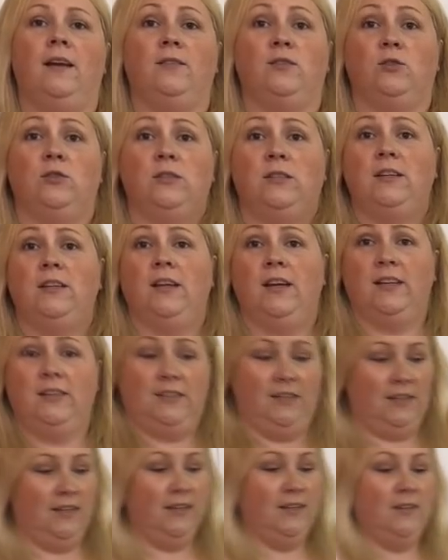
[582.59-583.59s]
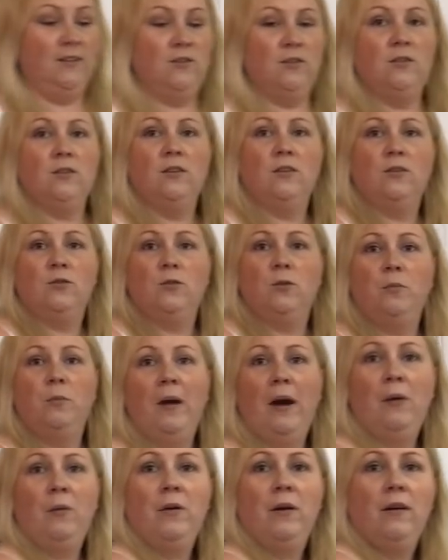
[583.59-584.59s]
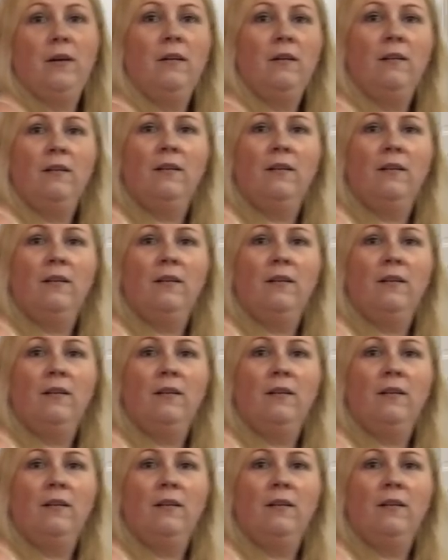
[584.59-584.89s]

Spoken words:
Just in case it needs some power